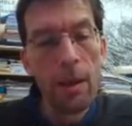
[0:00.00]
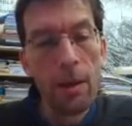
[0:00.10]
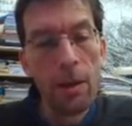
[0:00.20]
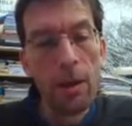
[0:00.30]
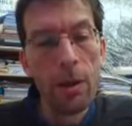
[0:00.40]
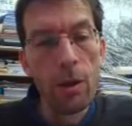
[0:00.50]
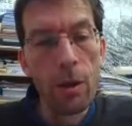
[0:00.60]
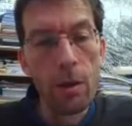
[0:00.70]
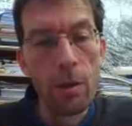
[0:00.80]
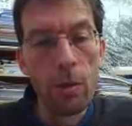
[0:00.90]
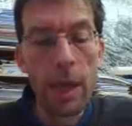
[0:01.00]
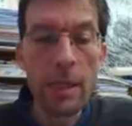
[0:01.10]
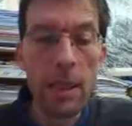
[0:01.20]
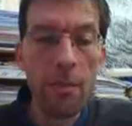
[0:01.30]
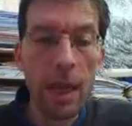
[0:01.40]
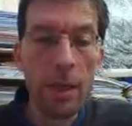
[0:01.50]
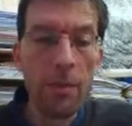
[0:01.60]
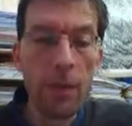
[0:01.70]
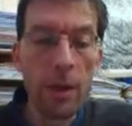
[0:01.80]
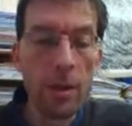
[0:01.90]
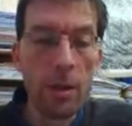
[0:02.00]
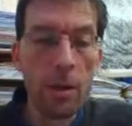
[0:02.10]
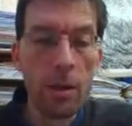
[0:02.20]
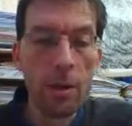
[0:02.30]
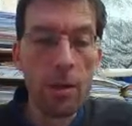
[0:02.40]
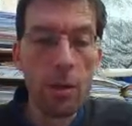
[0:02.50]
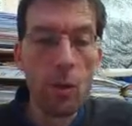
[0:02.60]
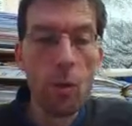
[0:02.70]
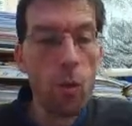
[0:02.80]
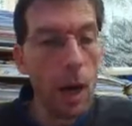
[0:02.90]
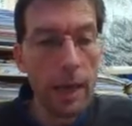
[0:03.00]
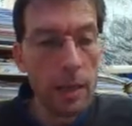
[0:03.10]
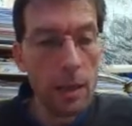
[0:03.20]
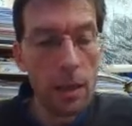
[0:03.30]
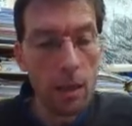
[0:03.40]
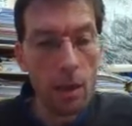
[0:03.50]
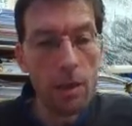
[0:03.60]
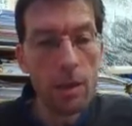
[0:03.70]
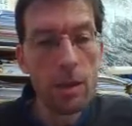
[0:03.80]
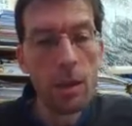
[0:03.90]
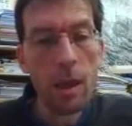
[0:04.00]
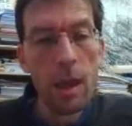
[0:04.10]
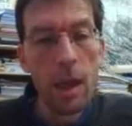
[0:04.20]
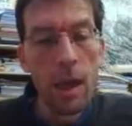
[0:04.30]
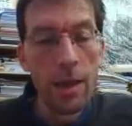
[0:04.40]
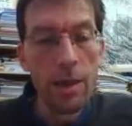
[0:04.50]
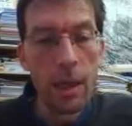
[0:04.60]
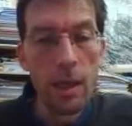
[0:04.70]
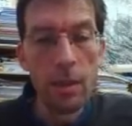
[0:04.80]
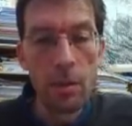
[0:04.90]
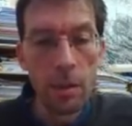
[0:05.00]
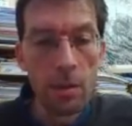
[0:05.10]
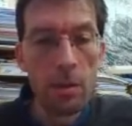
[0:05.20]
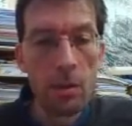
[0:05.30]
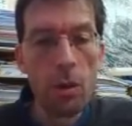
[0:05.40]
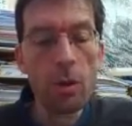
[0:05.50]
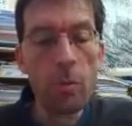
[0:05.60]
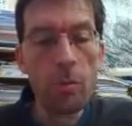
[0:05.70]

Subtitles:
we excavate first the white dots and then draw